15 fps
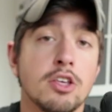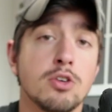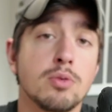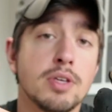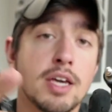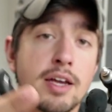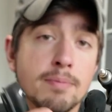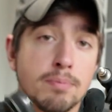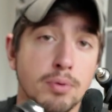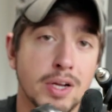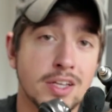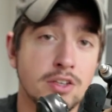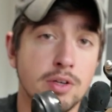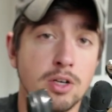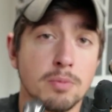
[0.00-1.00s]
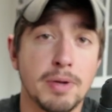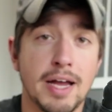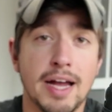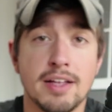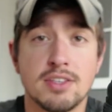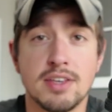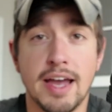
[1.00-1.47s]
You can get brand new ear
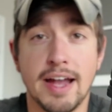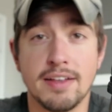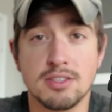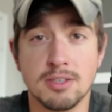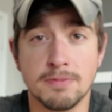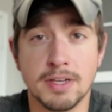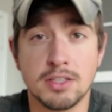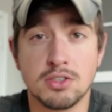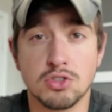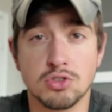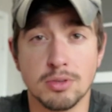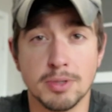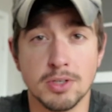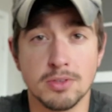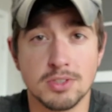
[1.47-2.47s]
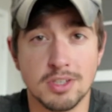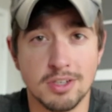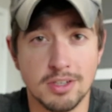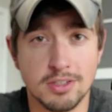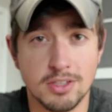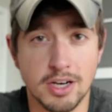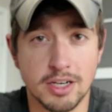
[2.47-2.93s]
pads at
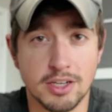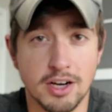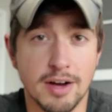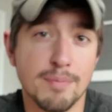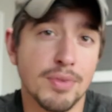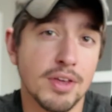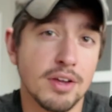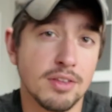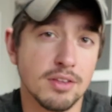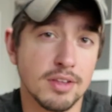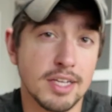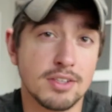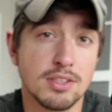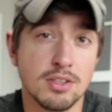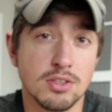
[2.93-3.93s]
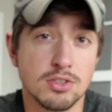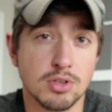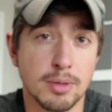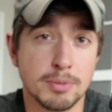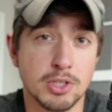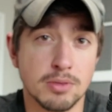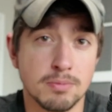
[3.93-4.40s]
defensedistributors.com. The link's in the
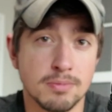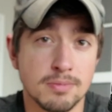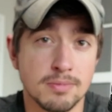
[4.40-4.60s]
description.